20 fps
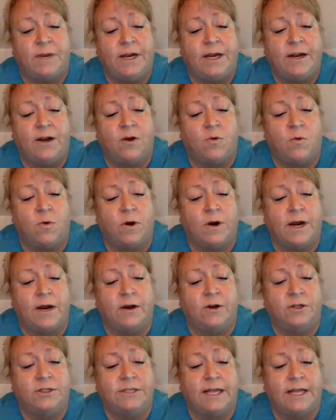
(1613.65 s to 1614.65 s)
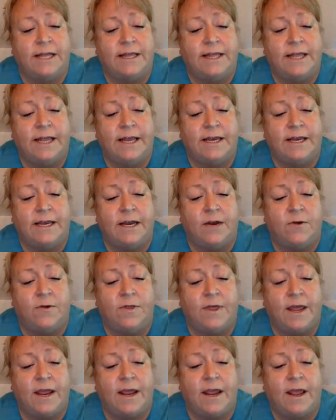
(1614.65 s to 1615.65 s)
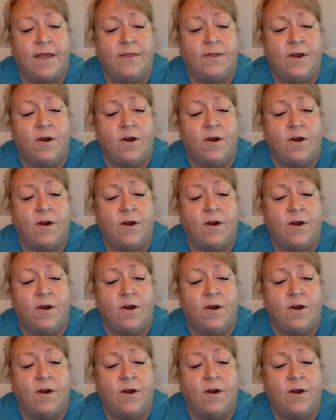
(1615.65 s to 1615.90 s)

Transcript: media coordinator said that you know they